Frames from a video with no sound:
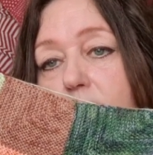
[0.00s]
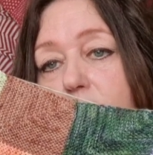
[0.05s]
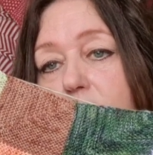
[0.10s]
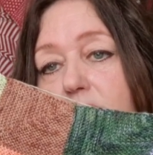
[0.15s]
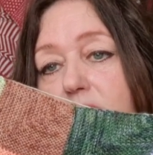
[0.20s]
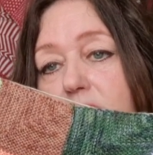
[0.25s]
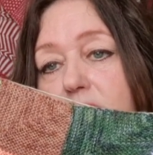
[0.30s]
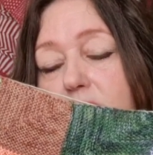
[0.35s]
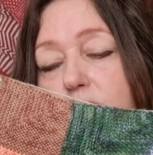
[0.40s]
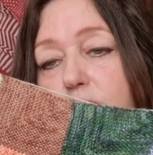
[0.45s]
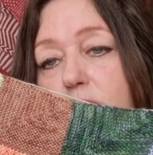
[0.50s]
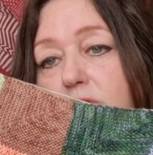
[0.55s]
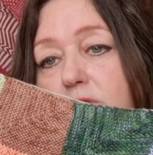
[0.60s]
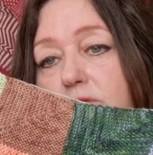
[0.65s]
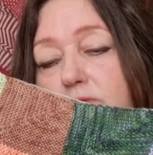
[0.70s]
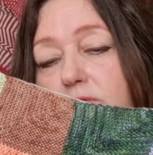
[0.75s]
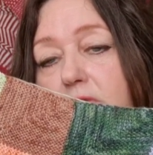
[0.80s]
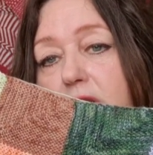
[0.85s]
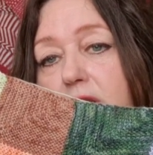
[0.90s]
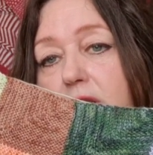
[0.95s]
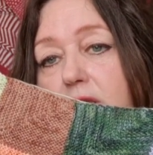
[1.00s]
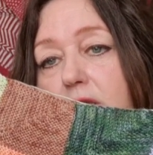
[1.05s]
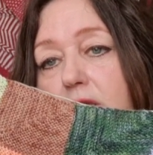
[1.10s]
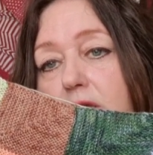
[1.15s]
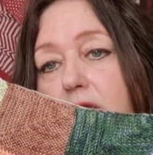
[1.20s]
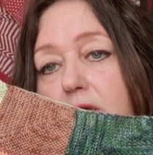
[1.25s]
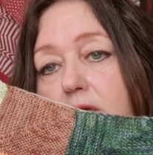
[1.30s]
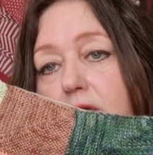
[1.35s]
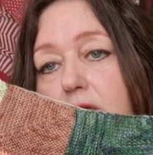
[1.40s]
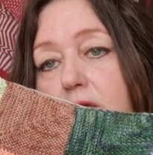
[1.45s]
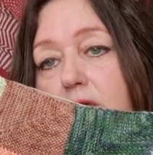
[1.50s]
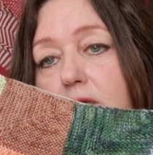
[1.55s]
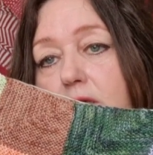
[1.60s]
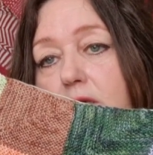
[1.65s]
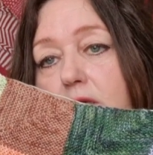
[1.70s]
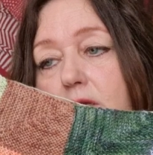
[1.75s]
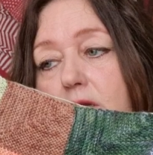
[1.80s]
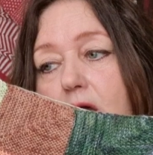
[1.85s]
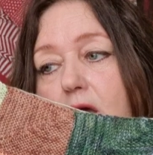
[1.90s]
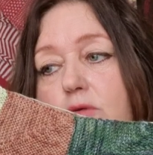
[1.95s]
when this one's ready,
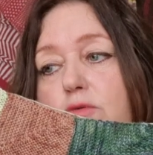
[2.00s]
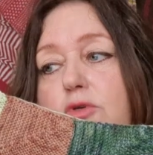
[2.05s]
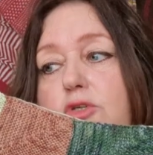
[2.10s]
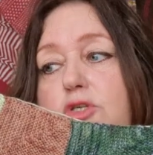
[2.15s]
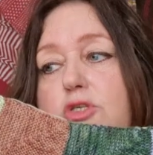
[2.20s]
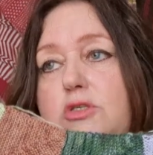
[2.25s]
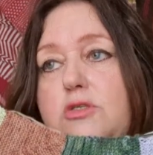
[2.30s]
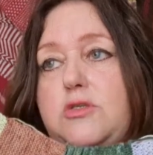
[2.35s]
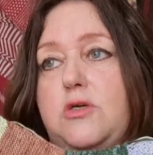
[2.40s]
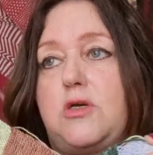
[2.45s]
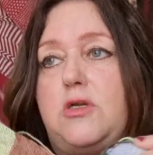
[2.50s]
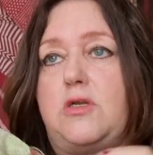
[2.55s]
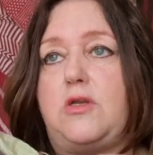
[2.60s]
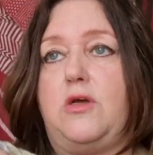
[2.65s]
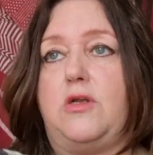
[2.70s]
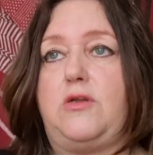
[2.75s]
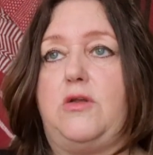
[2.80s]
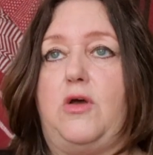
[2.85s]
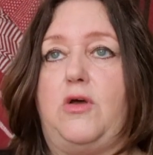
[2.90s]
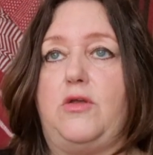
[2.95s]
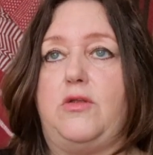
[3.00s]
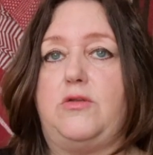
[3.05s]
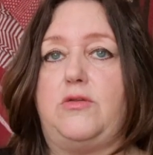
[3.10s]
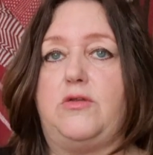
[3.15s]
I will start not